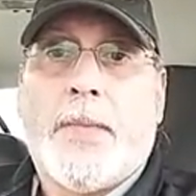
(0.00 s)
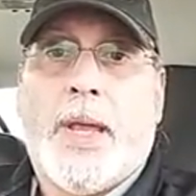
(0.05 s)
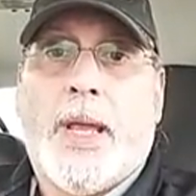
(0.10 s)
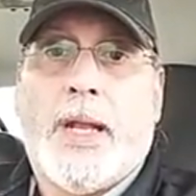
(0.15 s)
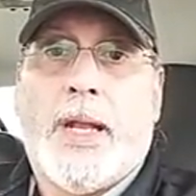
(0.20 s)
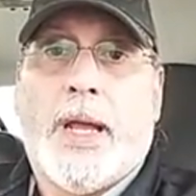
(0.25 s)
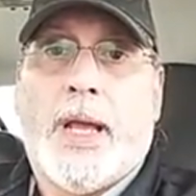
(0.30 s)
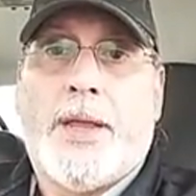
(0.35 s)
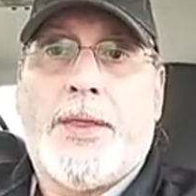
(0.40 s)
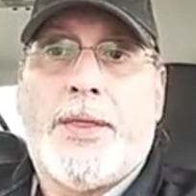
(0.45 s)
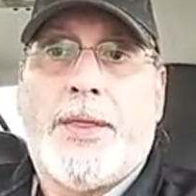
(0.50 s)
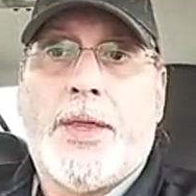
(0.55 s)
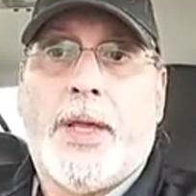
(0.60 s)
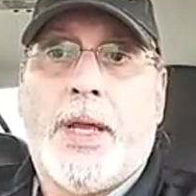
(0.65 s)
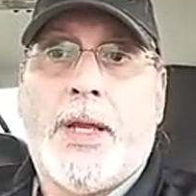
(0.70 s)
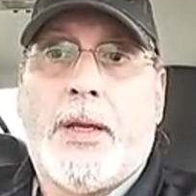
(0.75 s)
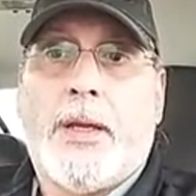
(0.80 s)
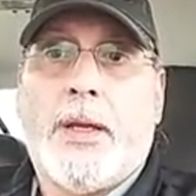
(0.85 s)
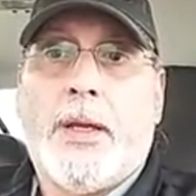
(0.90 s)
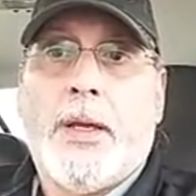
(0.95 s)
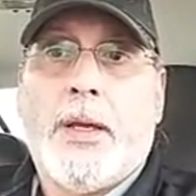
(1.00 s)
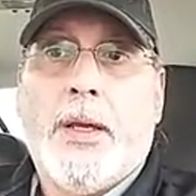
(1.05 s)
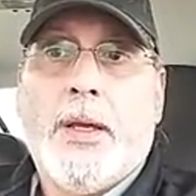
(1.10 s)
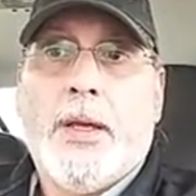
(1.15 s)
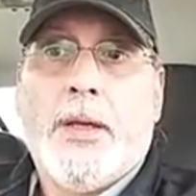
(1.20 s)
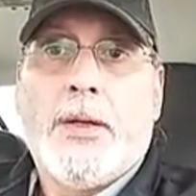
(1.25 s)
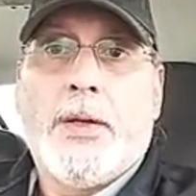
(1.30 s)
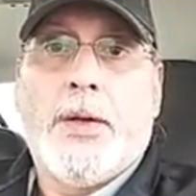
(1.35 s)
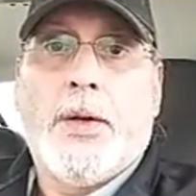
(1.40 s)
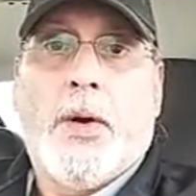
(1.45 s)
And I think,
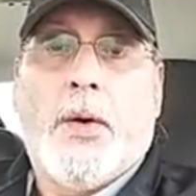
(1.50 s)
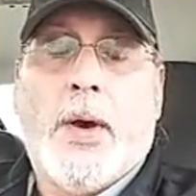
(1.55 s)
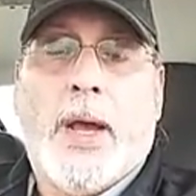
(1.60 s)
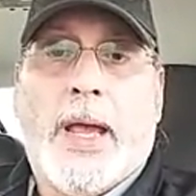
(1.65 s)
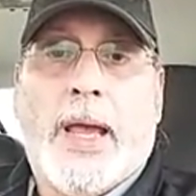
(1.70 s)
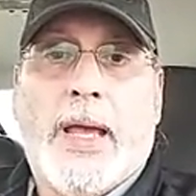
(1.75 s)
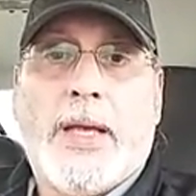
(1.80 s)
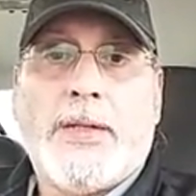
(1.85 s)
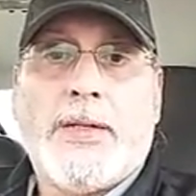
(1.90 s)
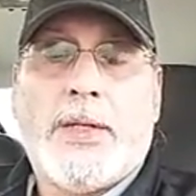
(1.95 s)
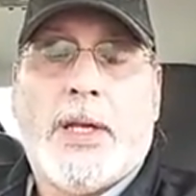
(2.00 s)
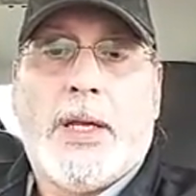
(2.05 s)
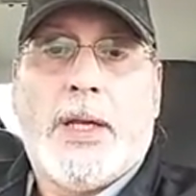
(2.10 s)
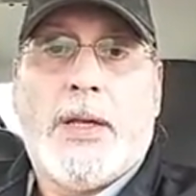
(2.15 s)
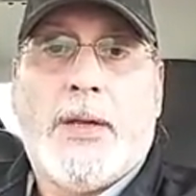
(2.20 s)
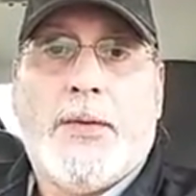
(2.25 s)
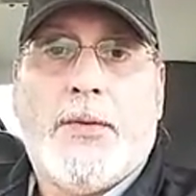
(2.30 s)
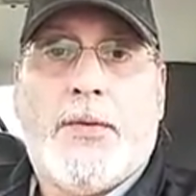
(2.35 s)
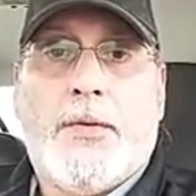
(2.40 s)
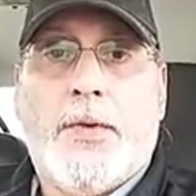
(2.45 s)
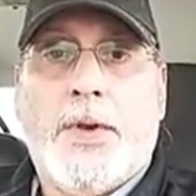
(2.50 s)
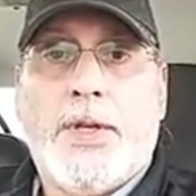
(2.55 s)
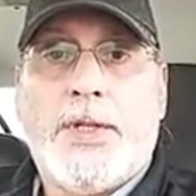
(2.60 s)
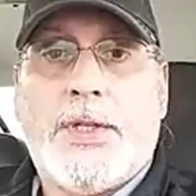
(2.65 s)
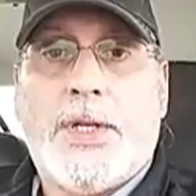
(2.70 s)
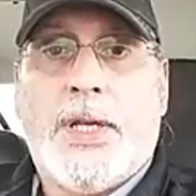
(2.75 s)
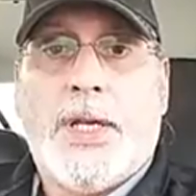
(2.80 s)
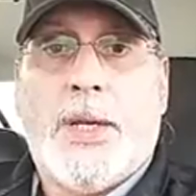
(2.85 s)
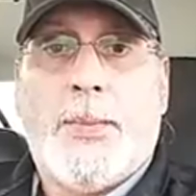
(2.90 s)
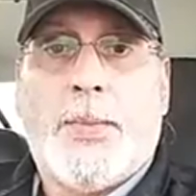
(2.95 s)
as a
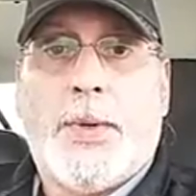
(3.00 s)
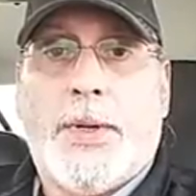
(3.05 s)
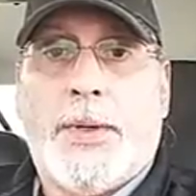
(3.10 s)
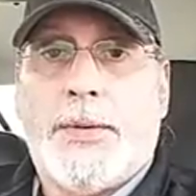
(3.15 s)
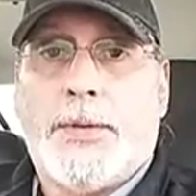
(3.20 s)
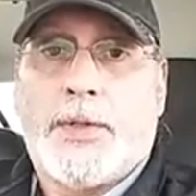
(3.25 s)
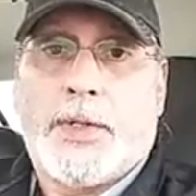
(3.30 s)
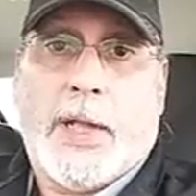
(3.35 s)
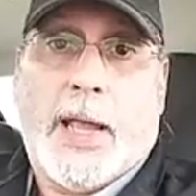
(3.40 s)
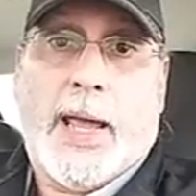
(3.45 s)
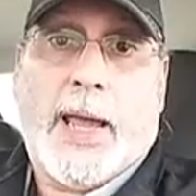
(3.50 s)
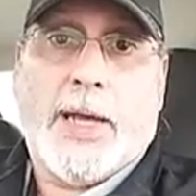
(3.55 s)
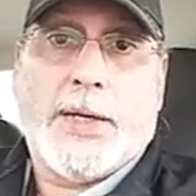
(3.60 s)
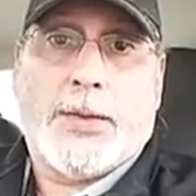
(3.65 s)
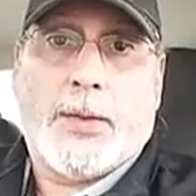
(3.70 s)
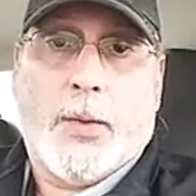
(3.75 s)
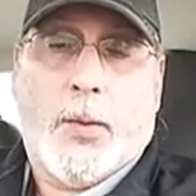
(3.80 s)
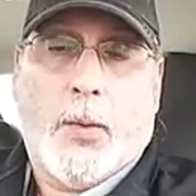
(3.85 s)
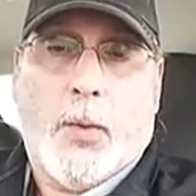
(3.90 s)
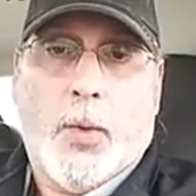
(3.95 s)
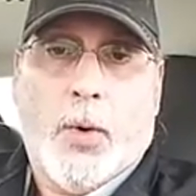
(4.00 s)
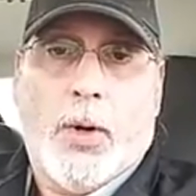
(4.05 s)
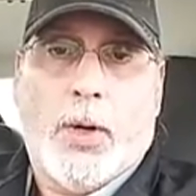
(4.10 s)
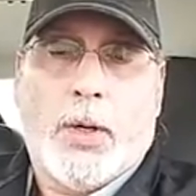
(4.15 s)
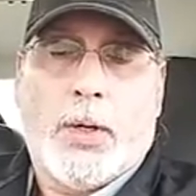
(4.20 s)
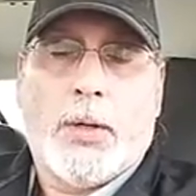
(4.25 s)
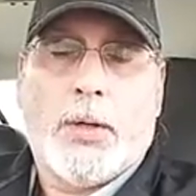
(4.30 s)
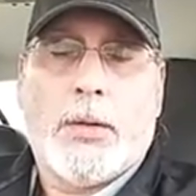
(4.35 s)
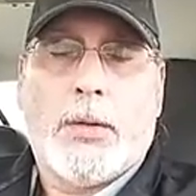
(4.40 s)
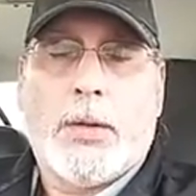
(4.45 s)
fish keeping /
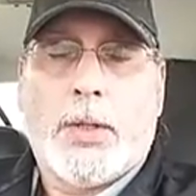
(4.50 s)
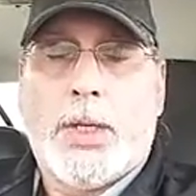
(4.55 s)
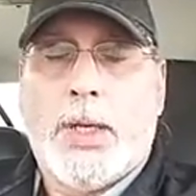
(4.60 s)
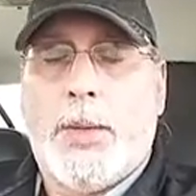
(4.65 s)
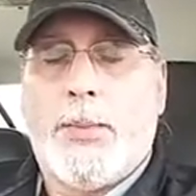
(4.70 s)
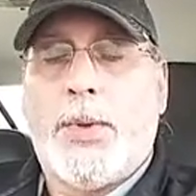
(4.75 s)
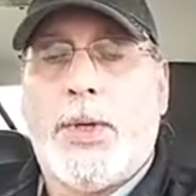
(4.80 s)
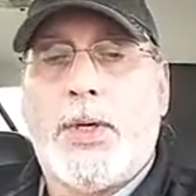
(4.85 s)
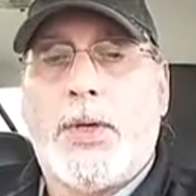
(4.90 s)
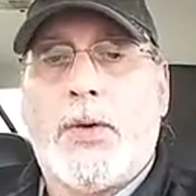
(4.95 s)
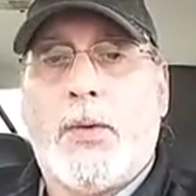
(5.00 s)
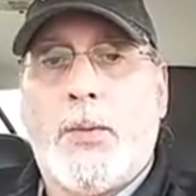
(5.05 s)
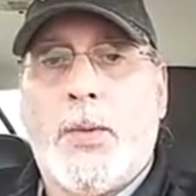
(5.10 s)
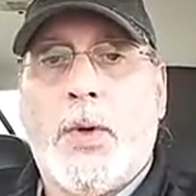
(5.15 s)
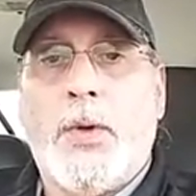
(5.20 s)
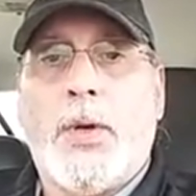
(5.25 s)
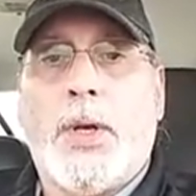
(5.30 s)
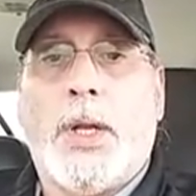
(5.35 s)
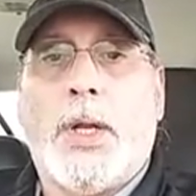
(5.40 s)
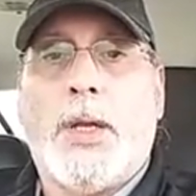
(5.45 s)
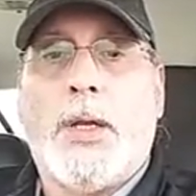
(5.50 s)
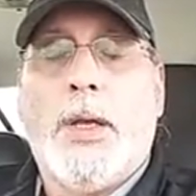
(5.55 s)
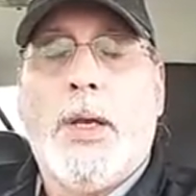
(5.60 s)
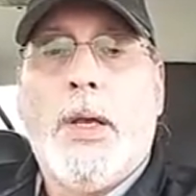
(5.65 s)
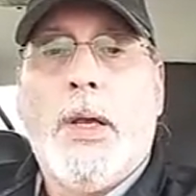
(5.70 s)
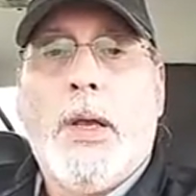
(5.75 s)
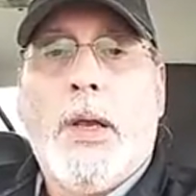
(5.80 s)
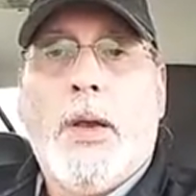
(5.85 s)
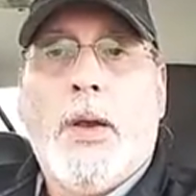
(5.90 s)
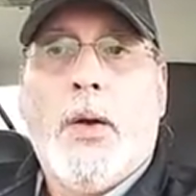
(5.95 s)
water keeping community,
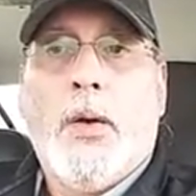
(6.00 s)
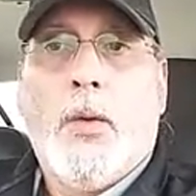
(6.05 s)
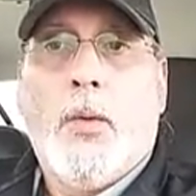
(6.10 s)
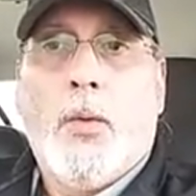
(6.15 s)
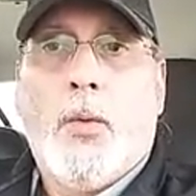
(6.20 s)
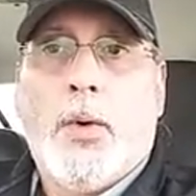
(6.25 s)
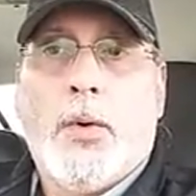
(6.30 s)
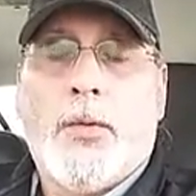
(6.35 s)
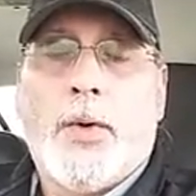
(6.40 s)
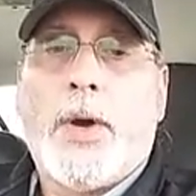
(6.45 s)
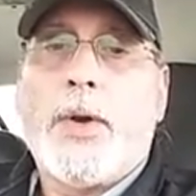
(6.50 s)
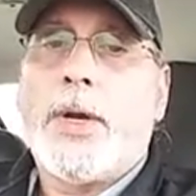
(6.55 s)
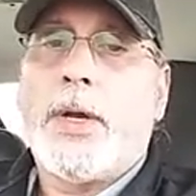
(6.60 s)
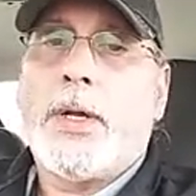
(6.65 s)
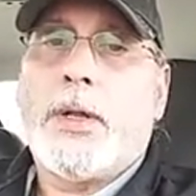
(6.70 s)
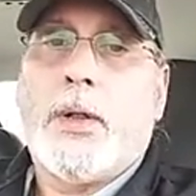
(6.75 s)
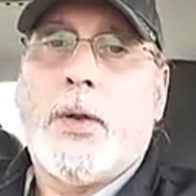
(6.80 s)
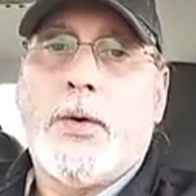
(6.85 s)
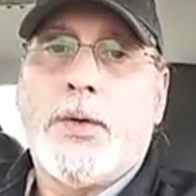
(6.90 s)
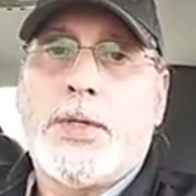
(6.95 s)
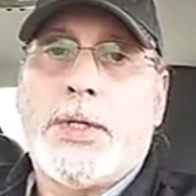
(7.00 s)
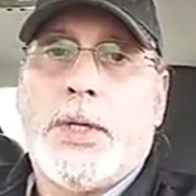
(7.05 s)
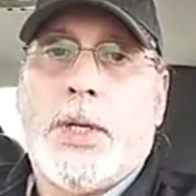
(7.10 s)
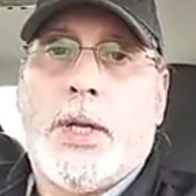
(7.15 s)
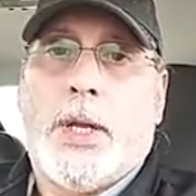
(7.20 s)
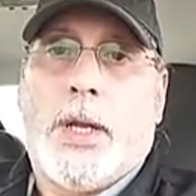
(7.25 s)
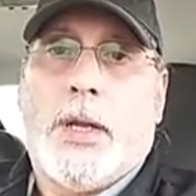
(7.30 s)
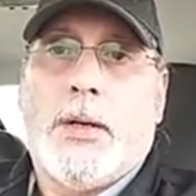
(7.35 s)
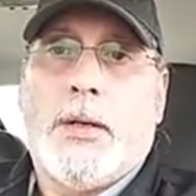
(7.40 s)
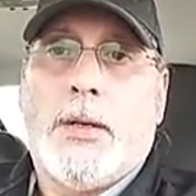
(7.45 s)
we're very close
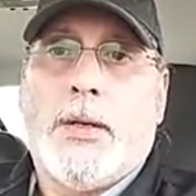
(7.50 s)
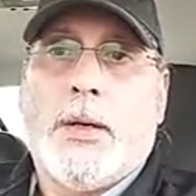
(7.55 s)
knit.